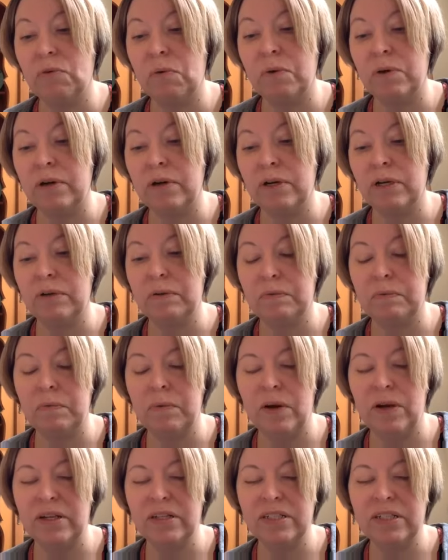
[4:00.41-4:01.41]
for
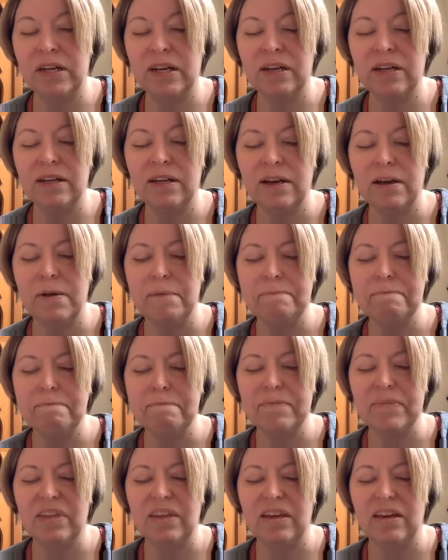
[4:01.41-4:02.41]
Wanda
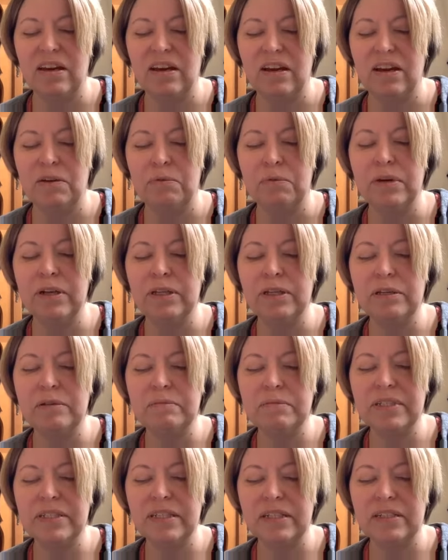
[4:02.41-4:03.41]

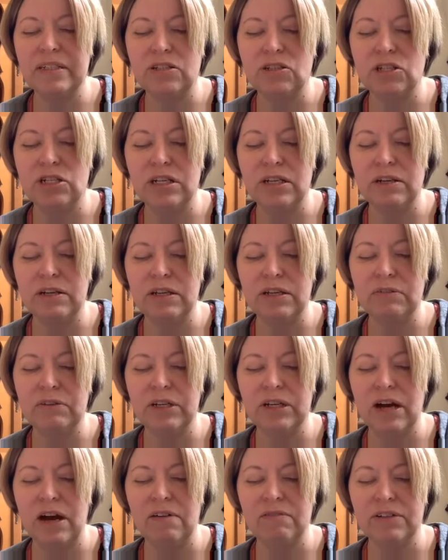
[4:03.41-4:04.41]
Williams as she
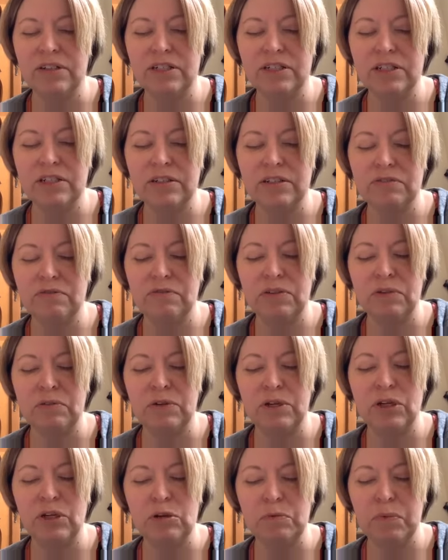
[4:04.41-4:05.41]
recovers and
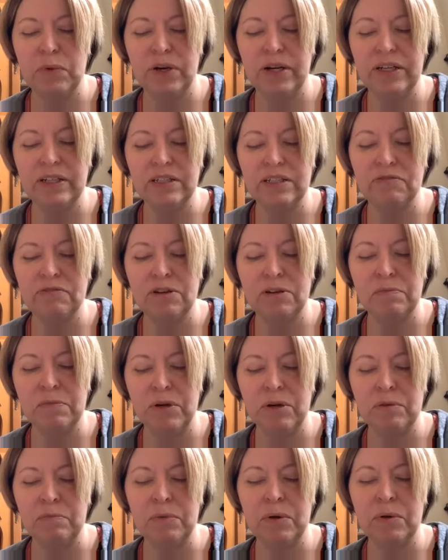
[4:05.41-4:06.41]
recuperates from
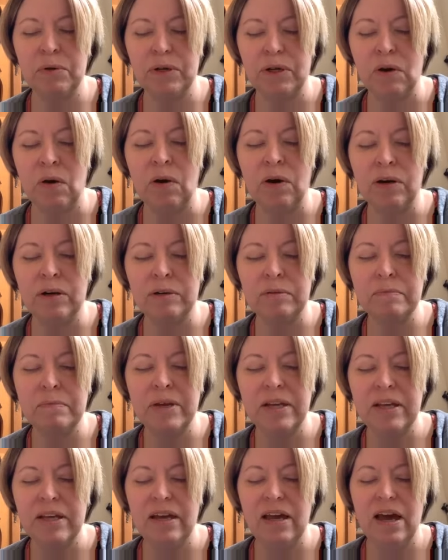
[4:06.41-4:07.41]
her broken
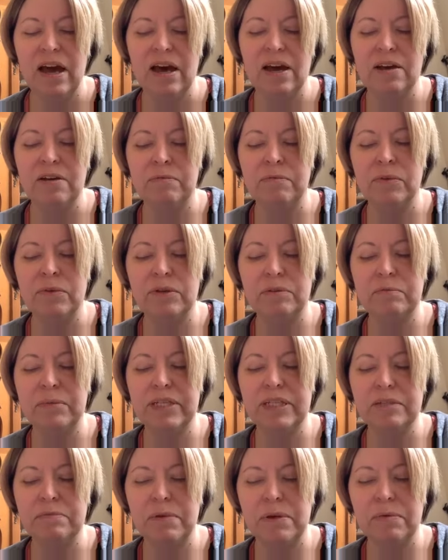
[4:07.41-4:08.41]
arm. Lord,
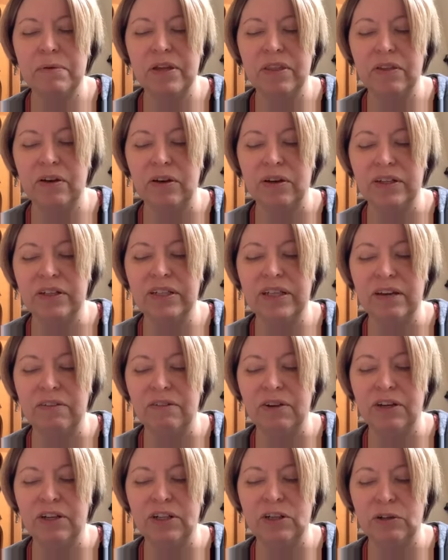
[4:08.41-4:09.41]
please be with her and
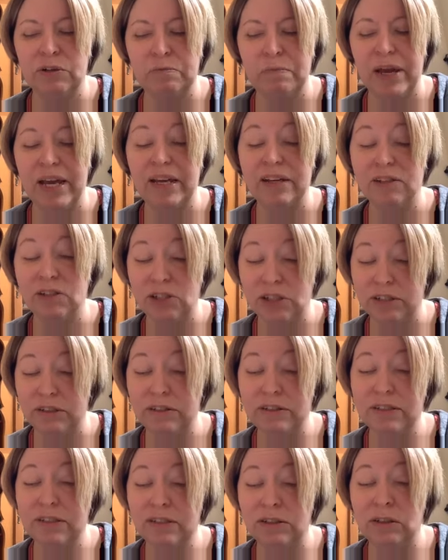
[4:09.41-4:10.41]
give her your
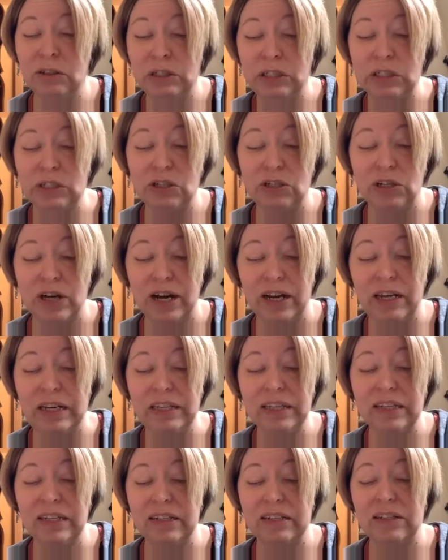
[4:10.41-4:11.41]
patience and your
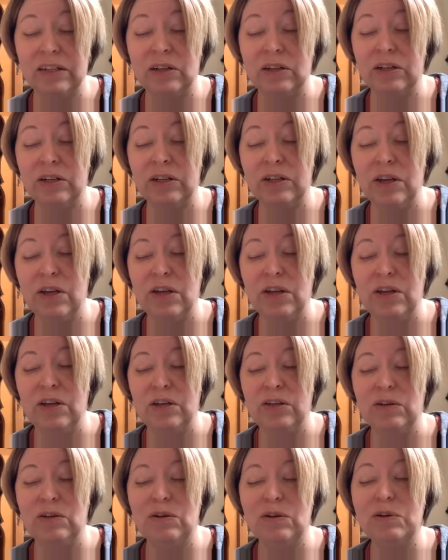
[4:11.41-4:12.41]
strength and
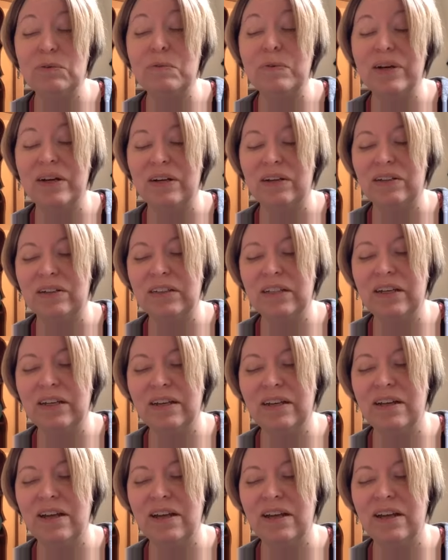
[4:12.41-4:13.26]
your will